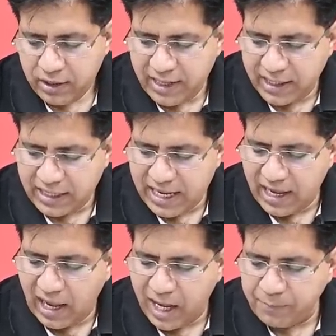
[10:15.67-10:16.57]
that
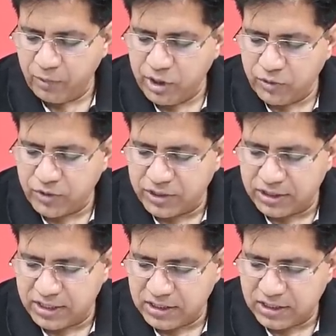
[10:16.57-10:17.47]
AI
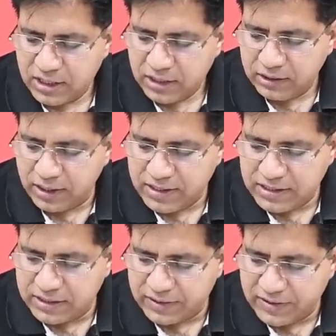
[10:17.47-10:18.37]
produces the
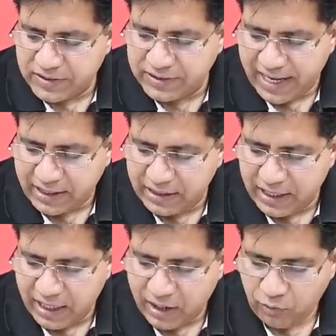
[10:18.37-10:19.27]
results that
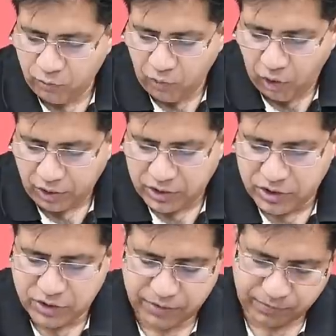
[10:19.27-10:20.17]
they want.